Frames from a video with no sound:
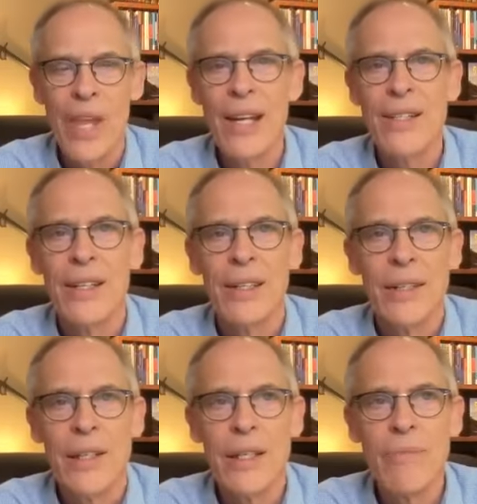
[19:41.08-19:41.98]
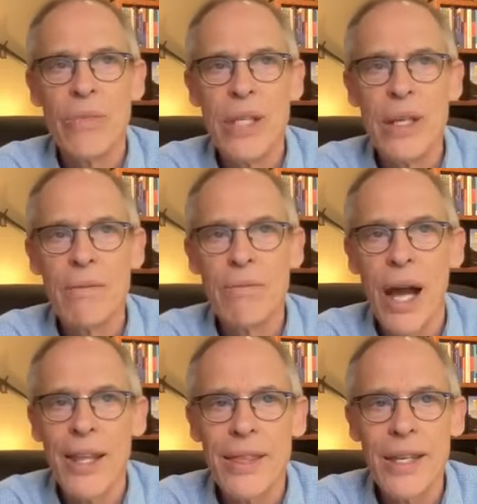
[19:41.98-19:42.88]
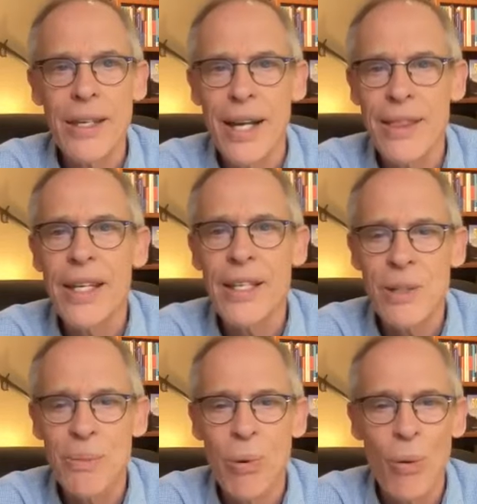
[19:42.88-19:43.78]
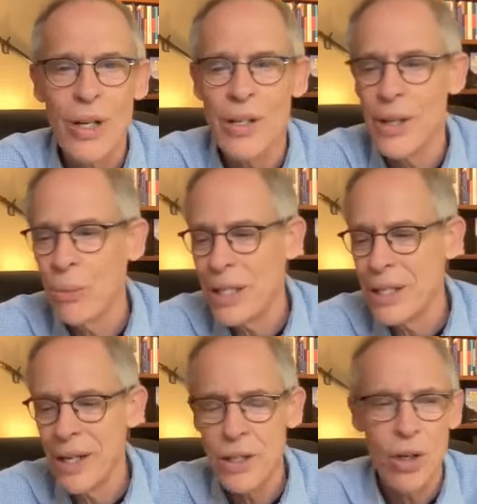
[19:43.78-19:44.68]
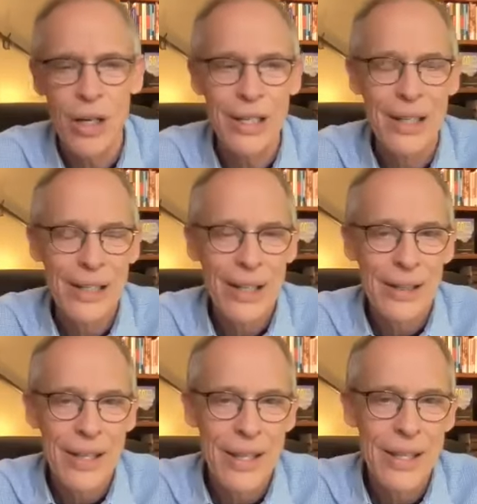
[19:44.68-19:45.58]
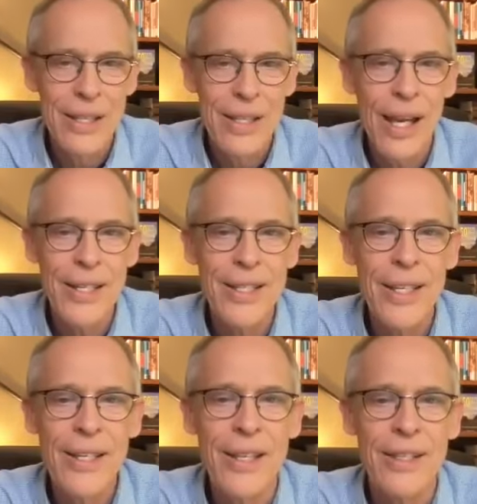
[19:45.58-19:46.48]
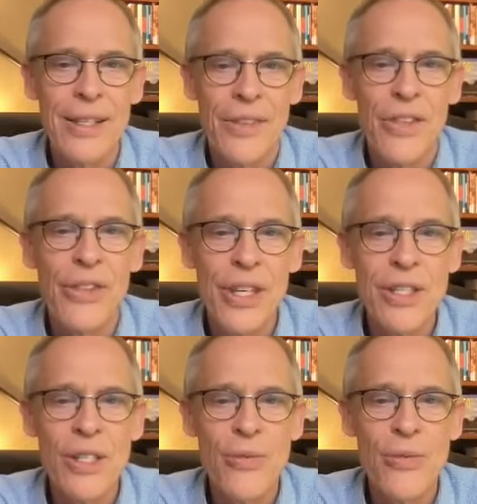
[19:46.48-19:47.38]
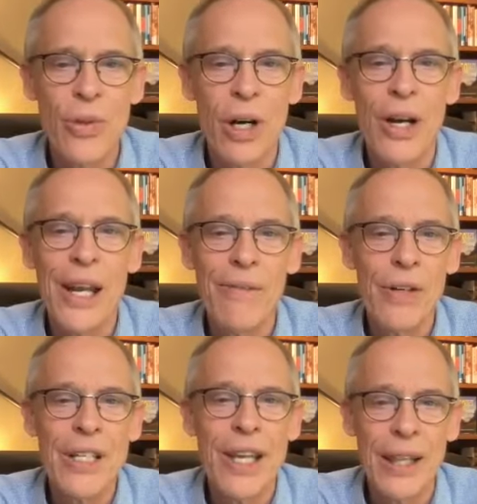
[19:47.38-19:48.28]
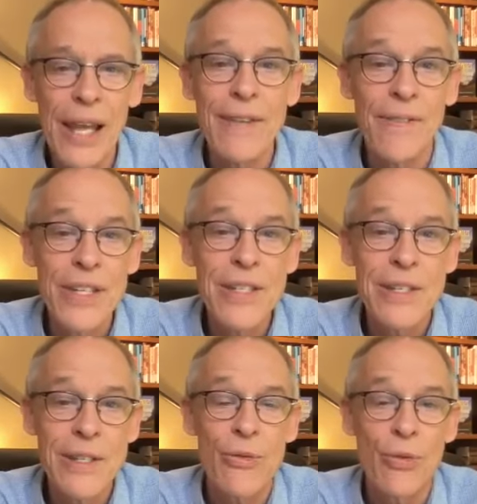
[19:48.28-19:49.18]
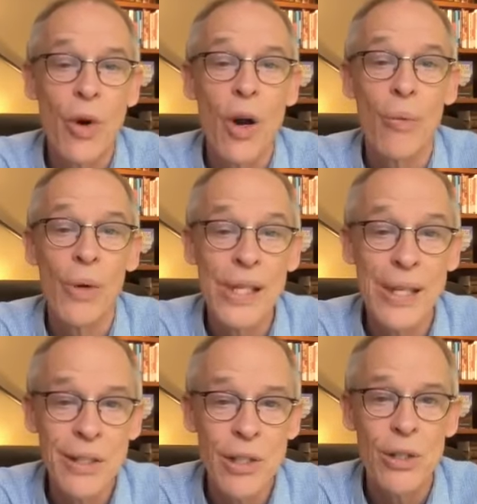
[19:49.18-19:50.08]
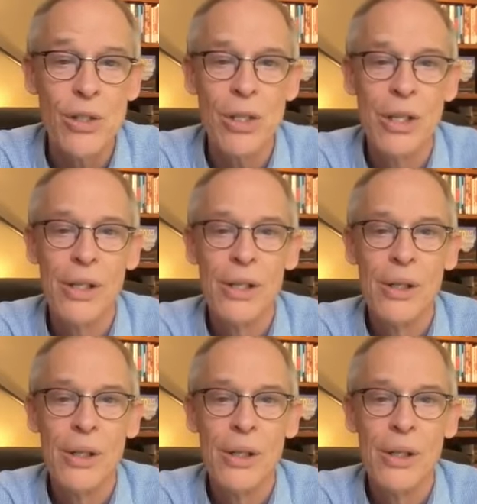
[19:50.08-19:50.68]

And I think, I think it's important that we touch on the, the idea that, that this is for our everyday life. This isn't for our religious